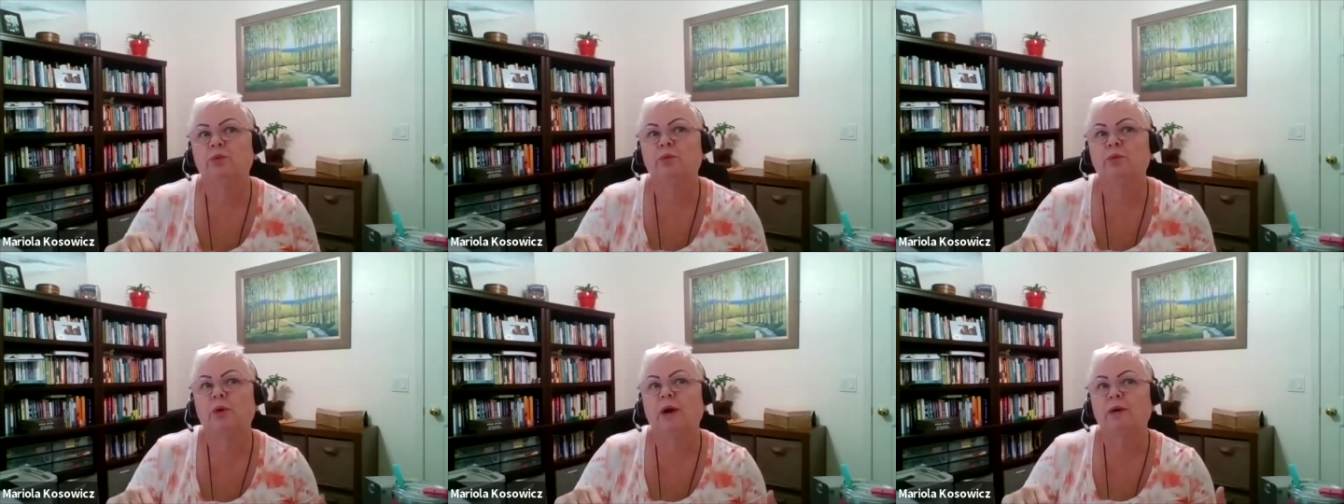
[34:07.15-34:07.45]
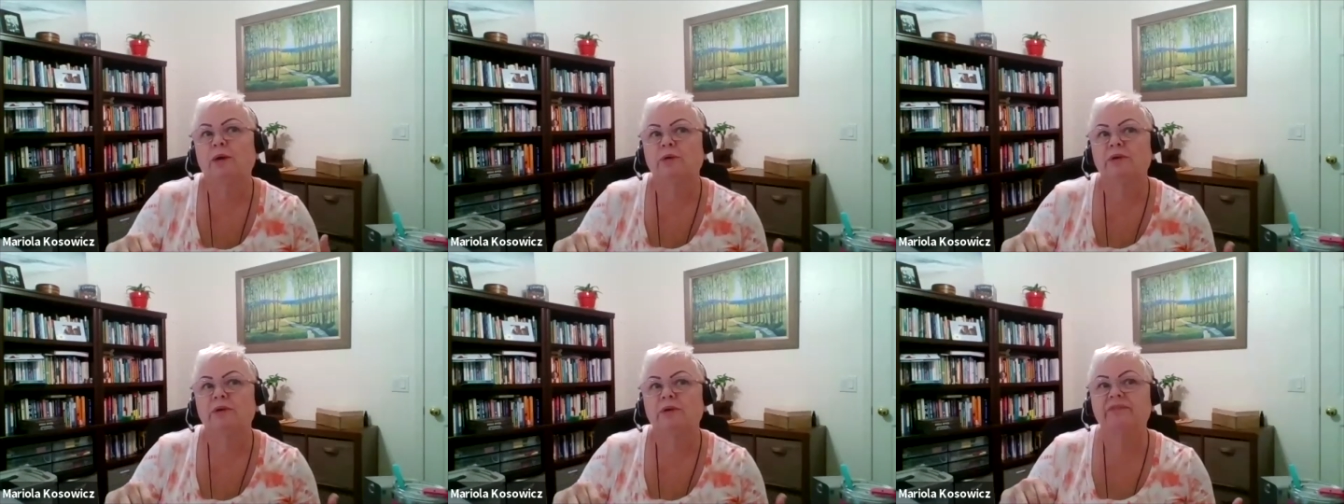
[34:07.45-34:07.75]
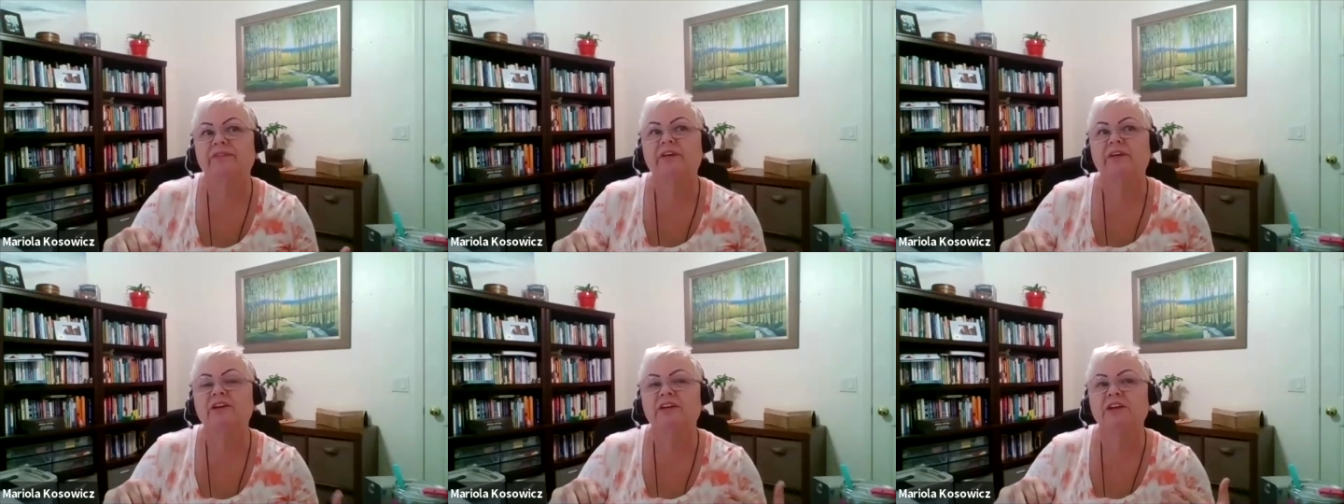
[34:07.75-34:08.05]
our
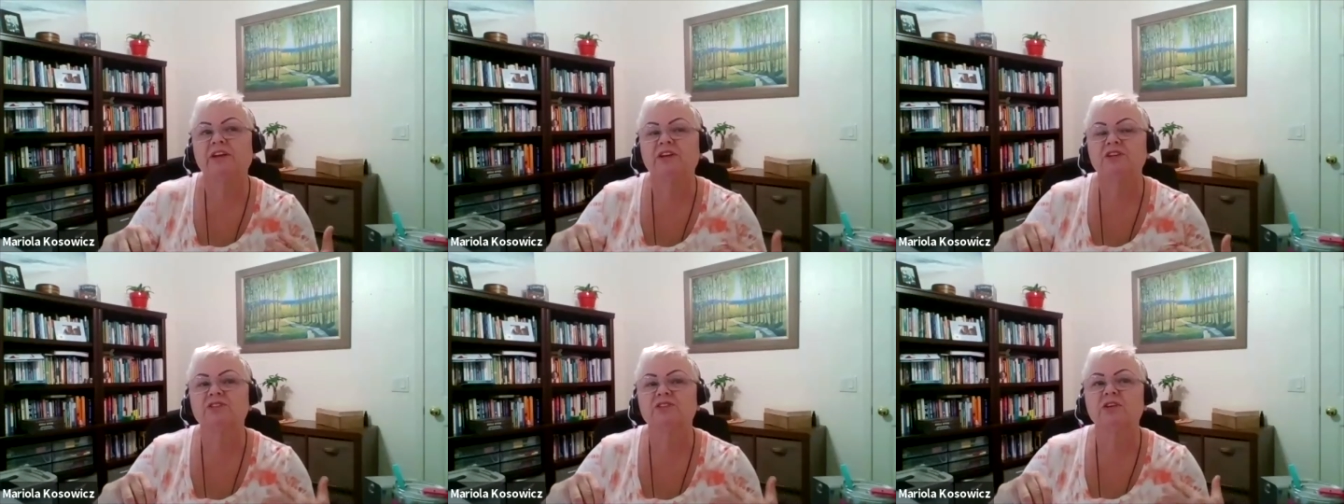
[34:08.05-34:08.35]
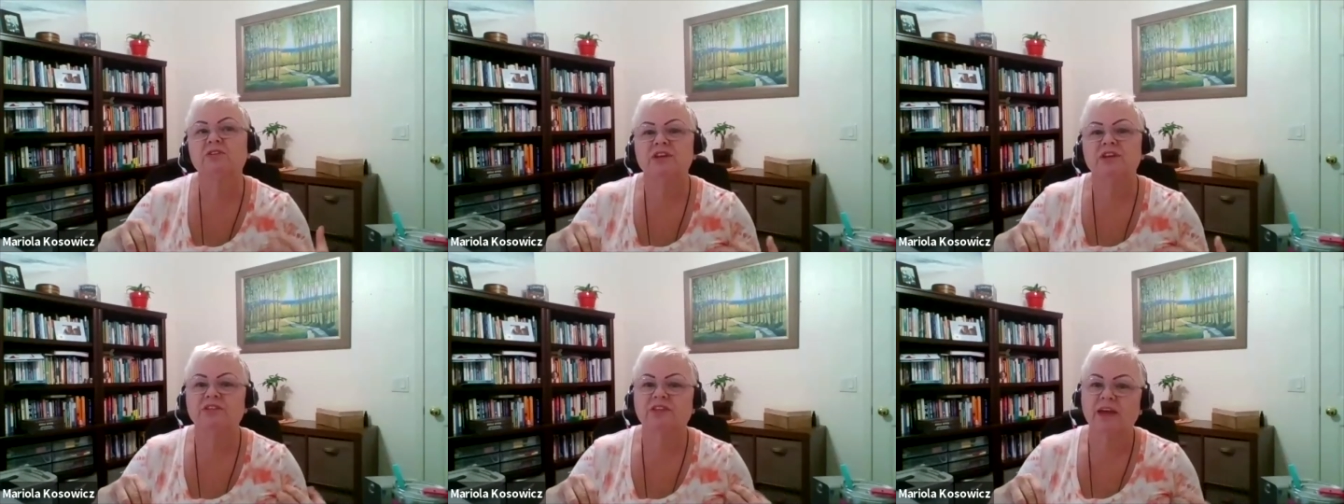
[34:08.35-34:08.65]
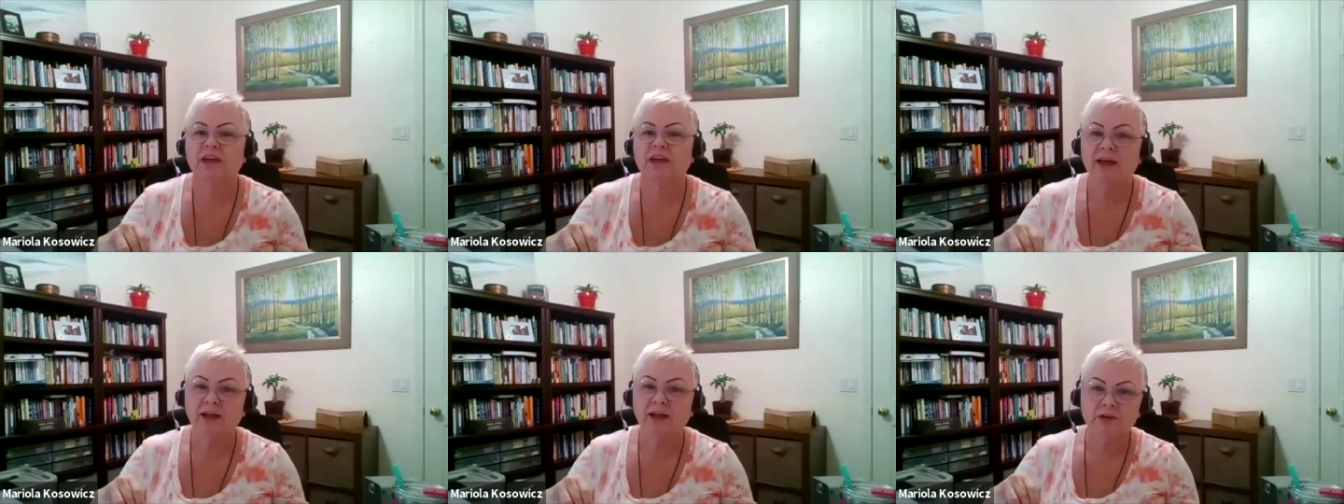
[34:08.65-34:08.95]
feeling is going to
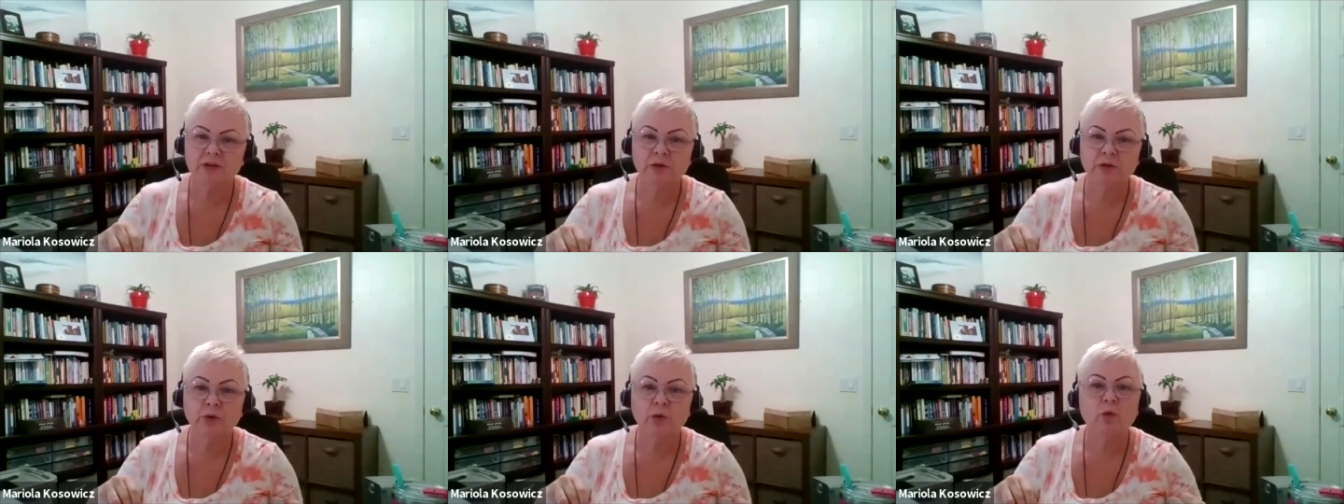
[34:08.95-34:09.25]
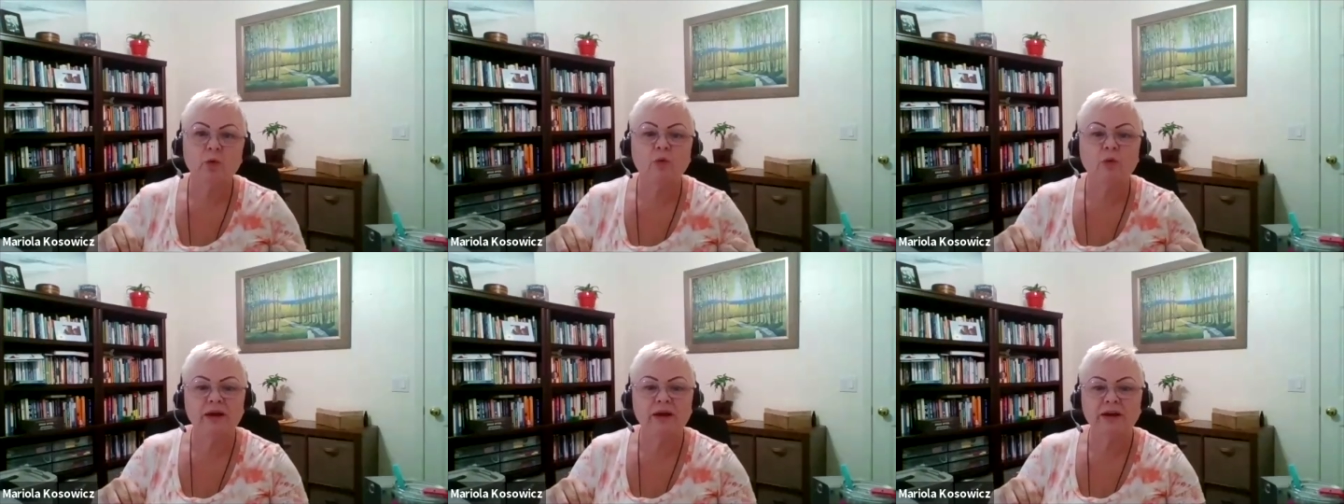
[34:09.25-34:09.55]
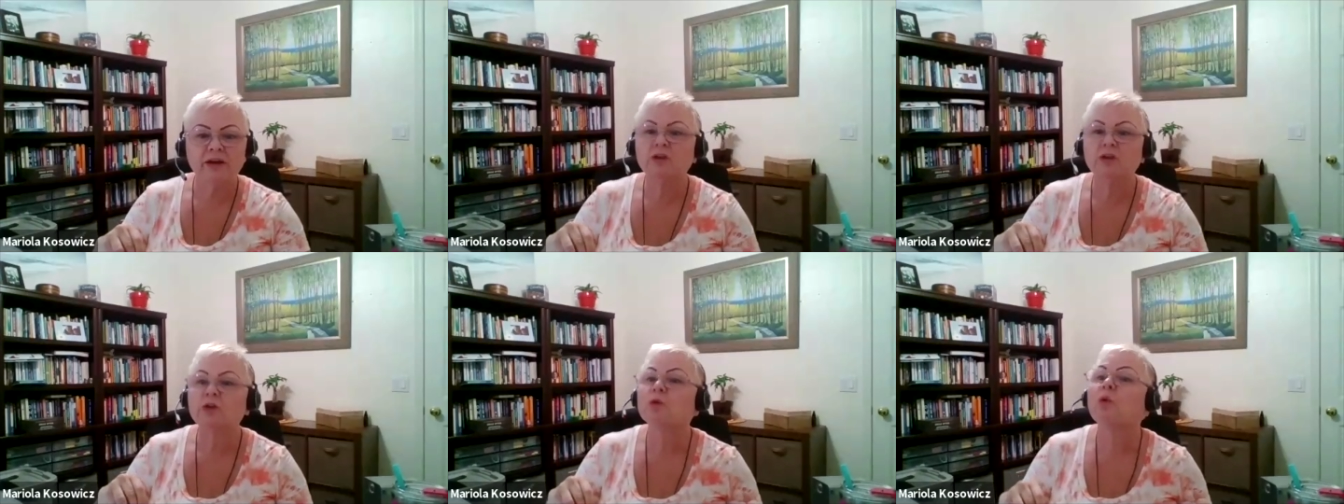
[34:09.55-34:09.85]
tell you where
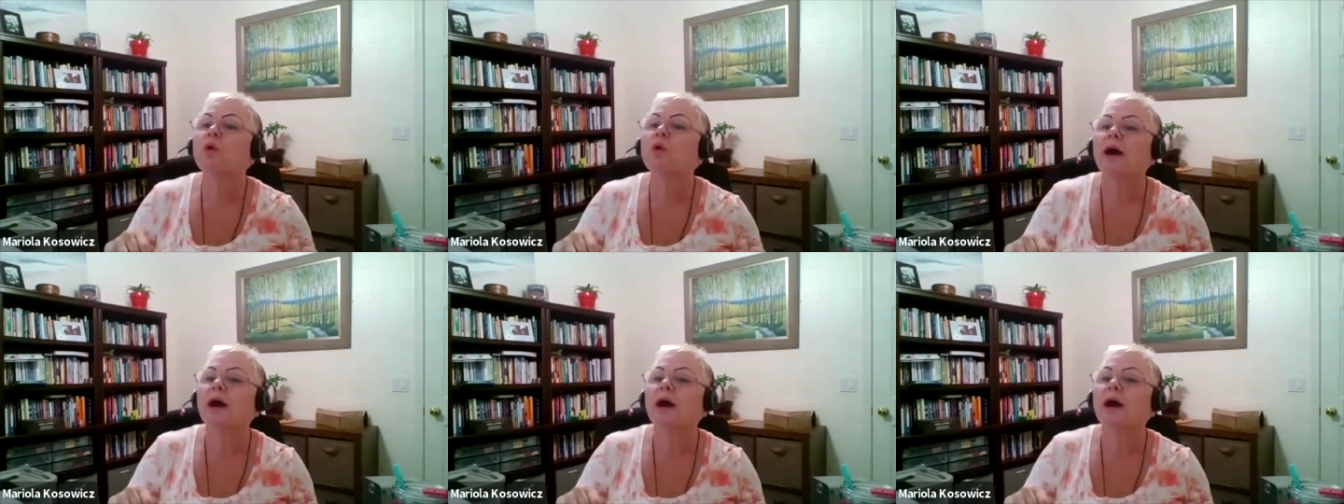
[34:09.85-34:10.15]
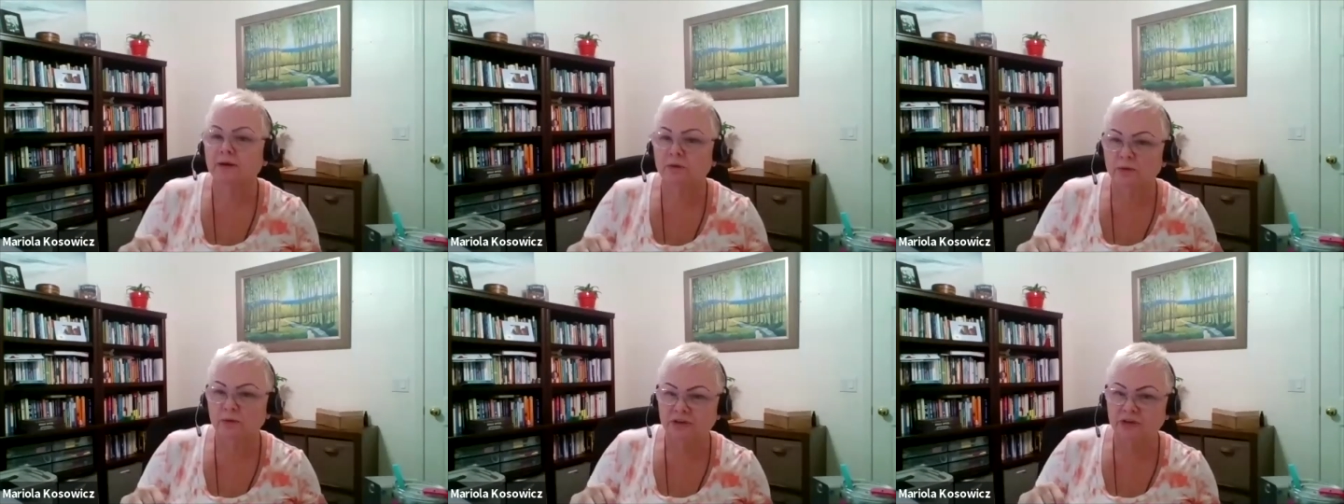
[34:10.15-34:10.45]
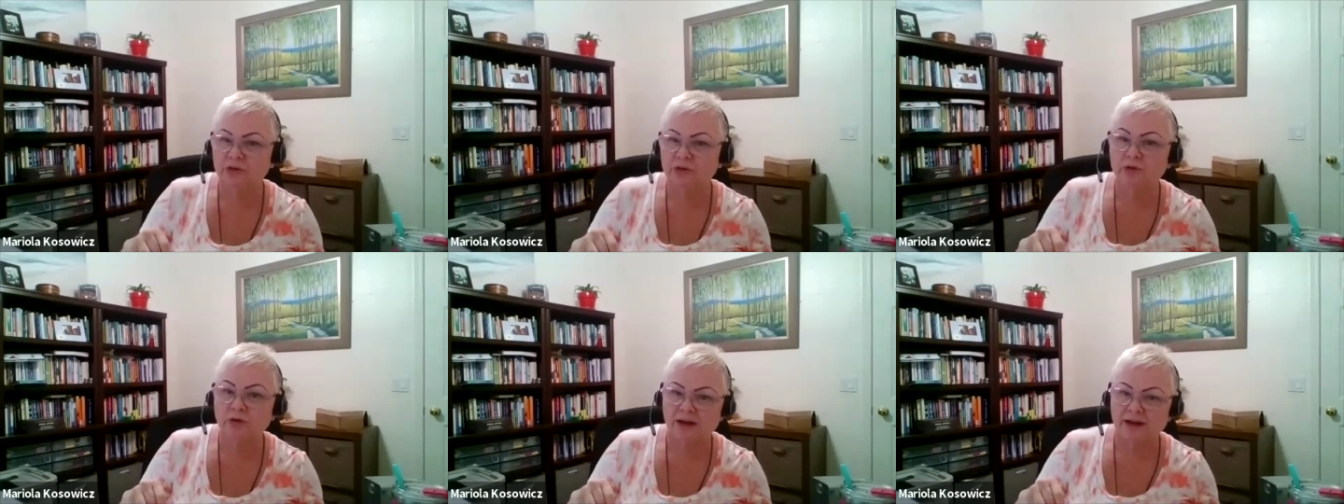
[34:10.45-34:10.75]
you are with
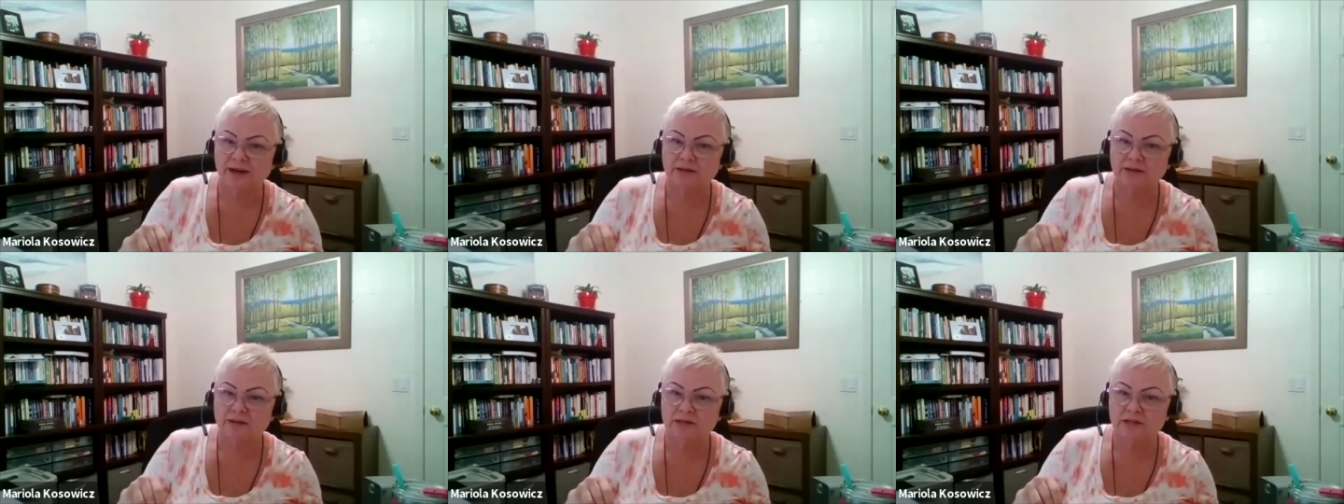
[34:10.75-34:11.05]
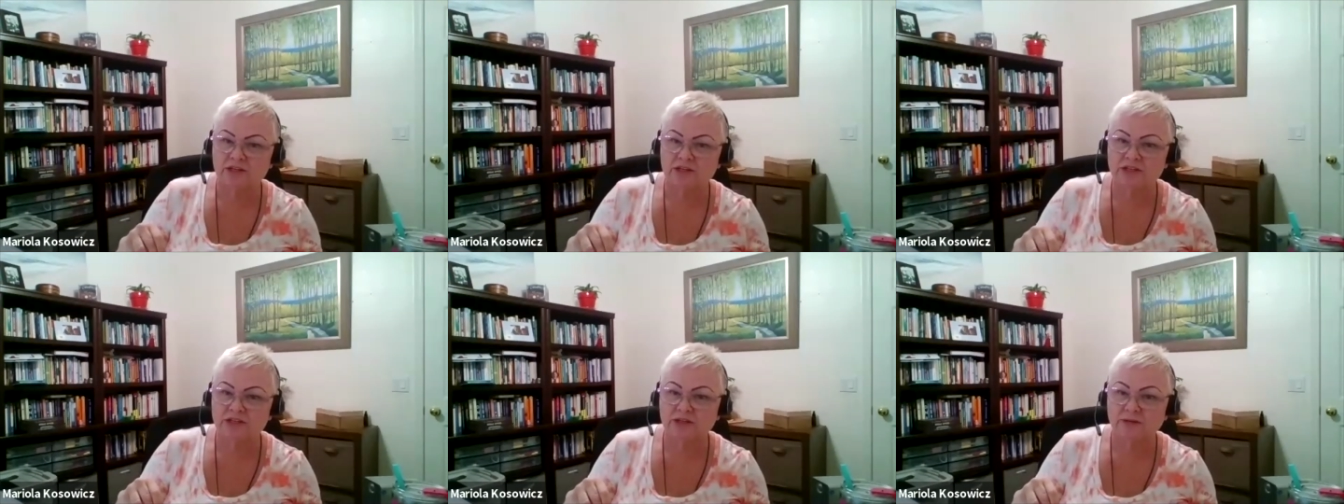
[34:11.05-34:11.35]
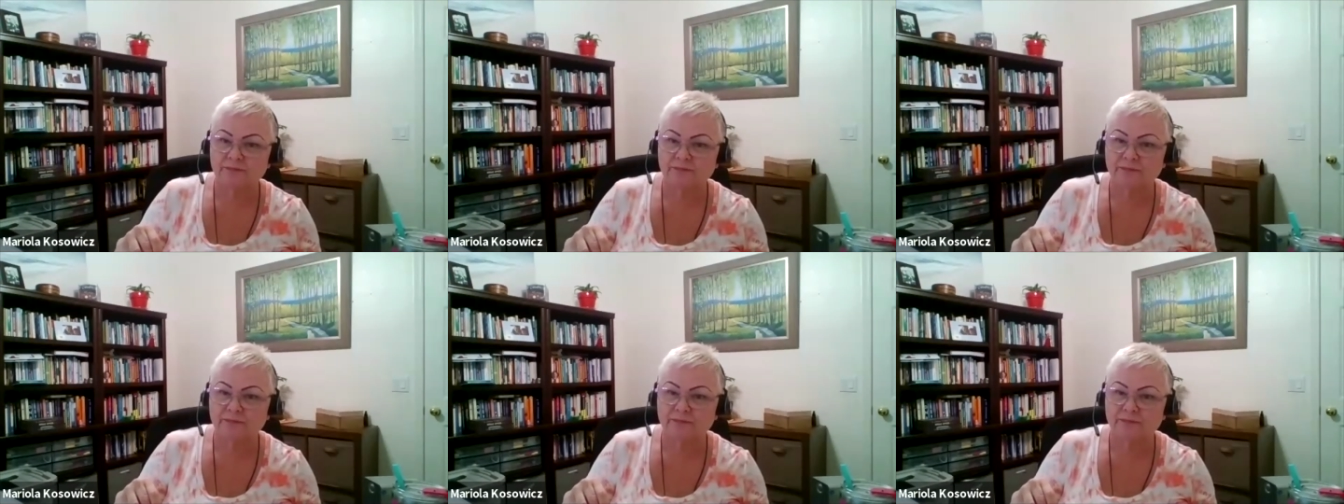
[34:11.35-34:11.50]
your energy.